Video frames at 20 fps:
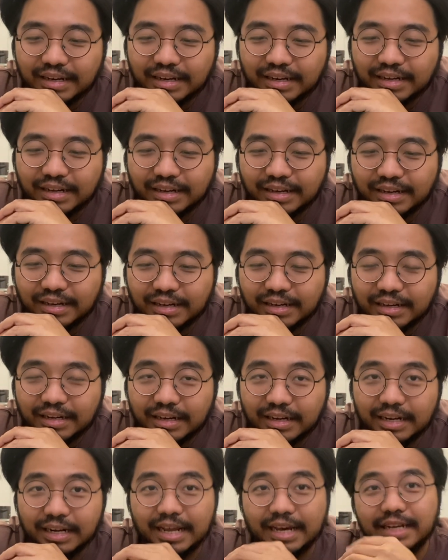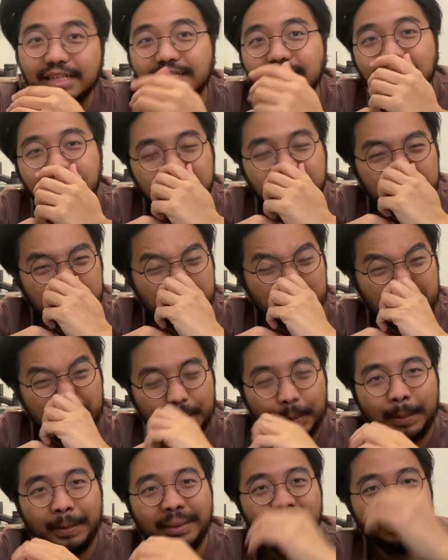a nice
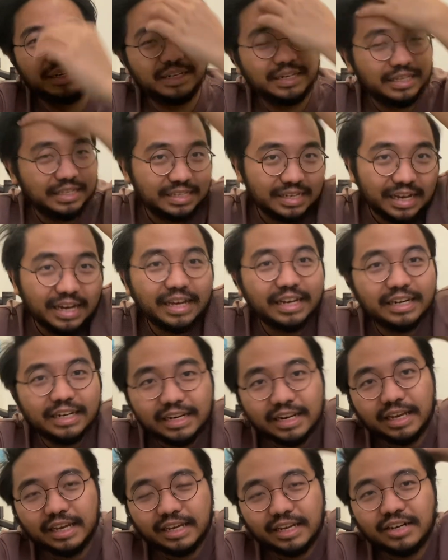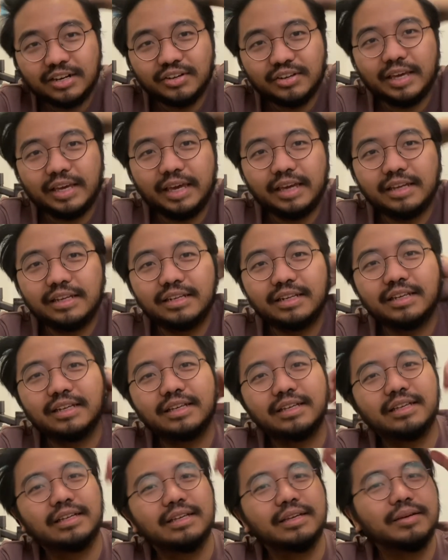design that I create.
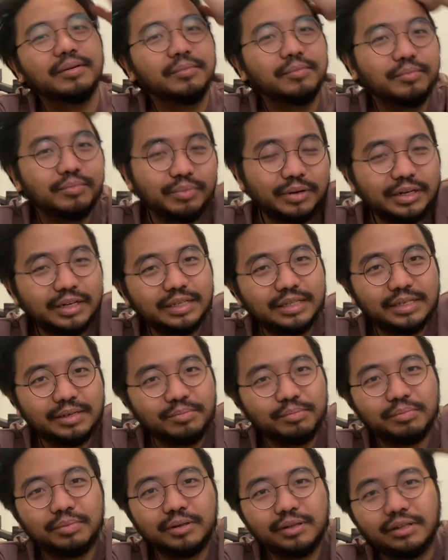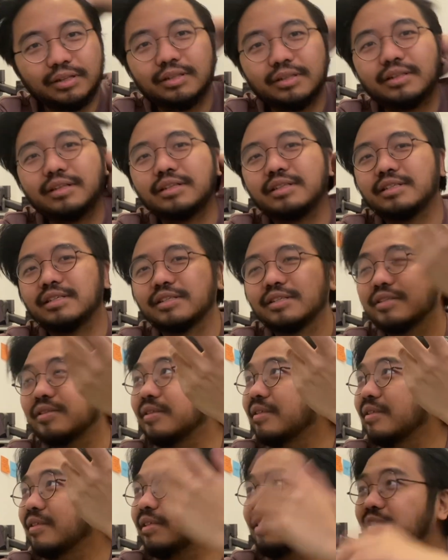Pretty simple.
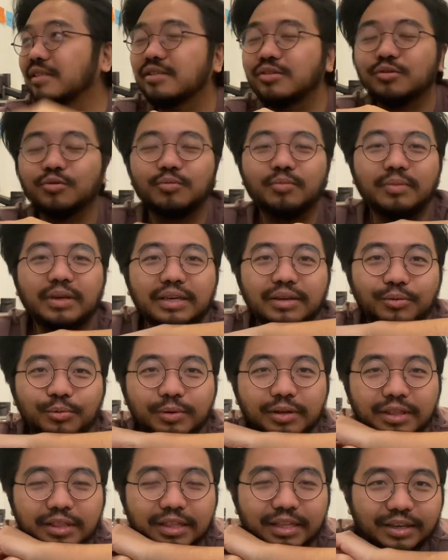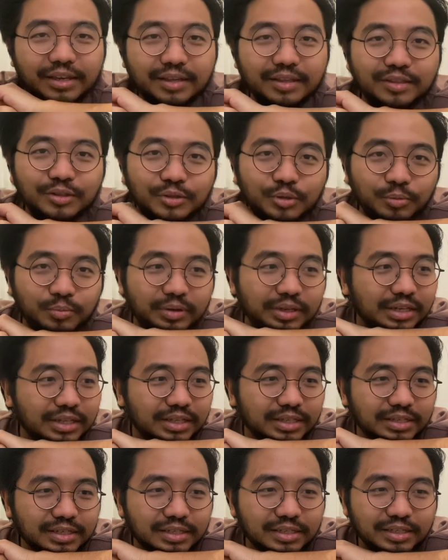Just took me what, like 2
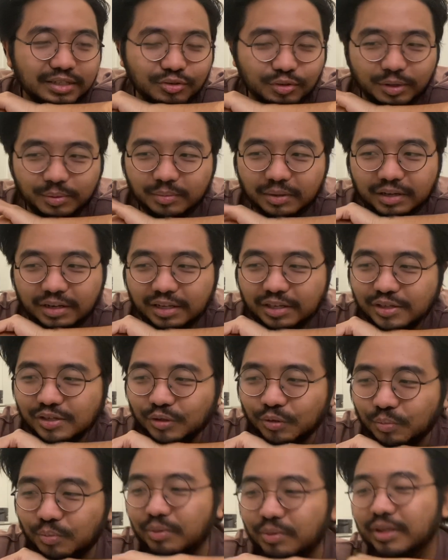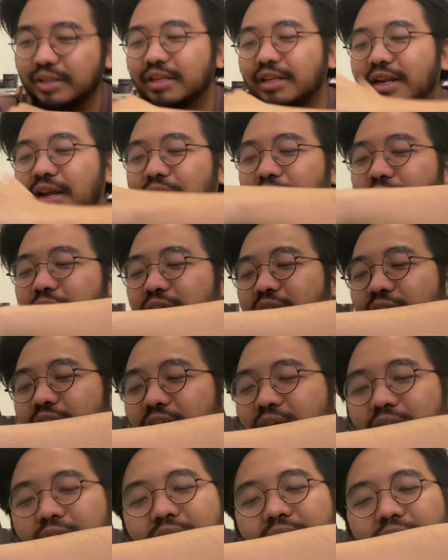minutes, 3 minutes to print it out
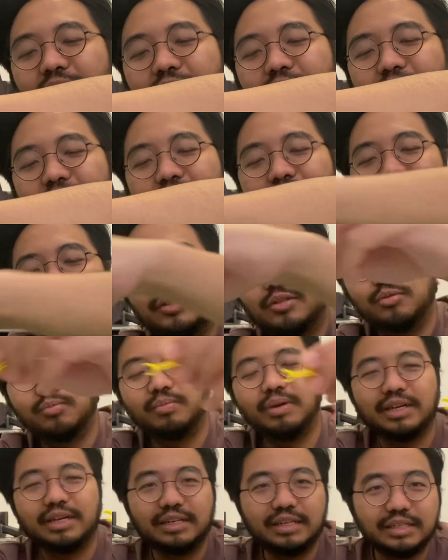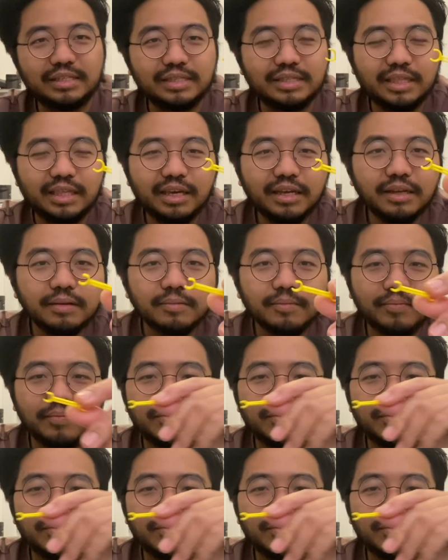to make this thing.